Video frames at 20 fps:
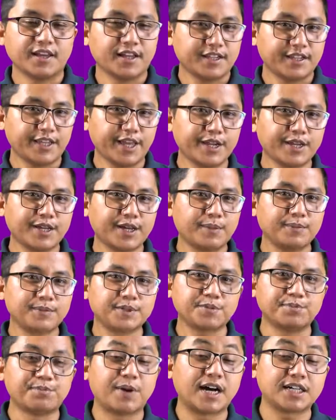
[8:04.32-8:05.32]
Then
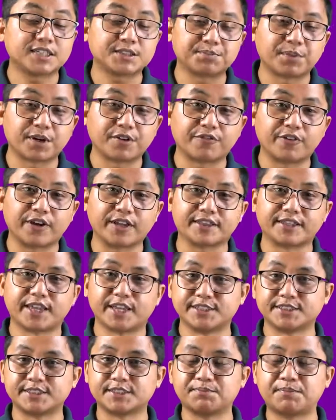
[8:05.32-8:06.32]
comes past perfect
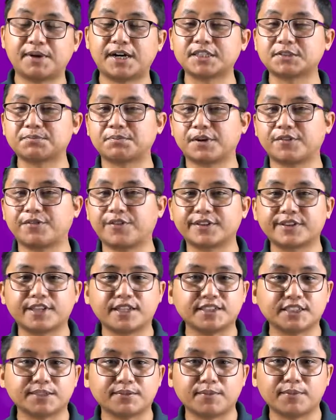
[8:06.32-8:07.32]
tense. Past perfect
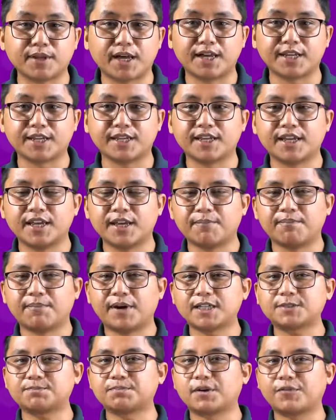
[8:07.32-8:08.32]
tense.
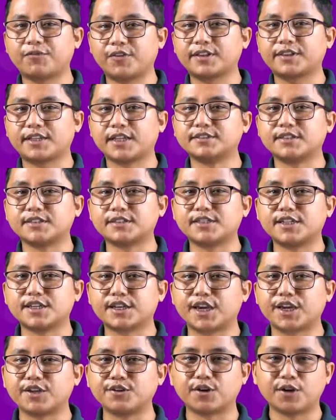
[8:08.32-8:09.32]
Past perfect tense is
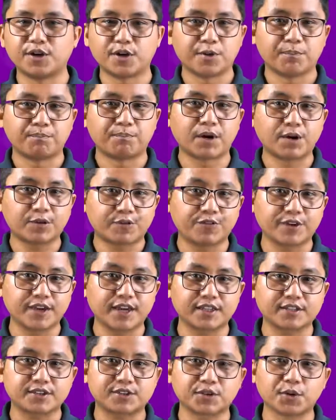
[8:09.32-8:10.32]
perfect.
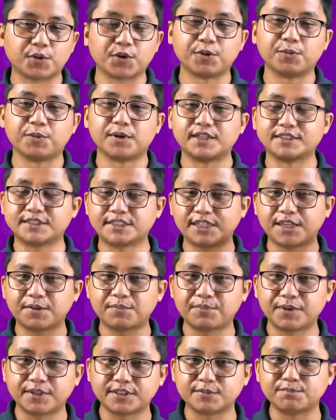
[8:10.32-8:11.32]

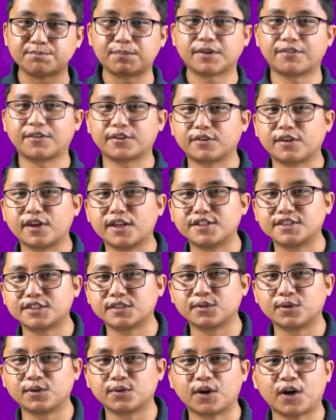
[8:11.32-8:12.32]
Present perfect.
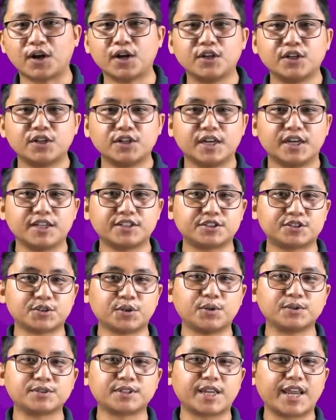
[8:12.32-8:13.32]
It
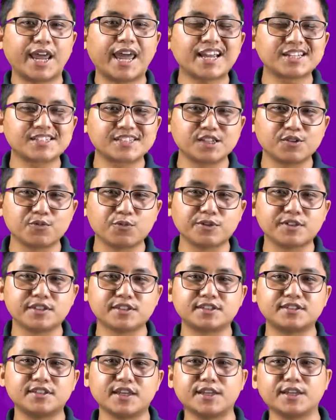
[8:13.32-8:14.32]
shows an action which
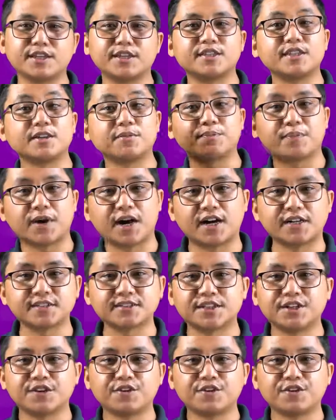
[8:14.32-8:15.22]
is done in the past,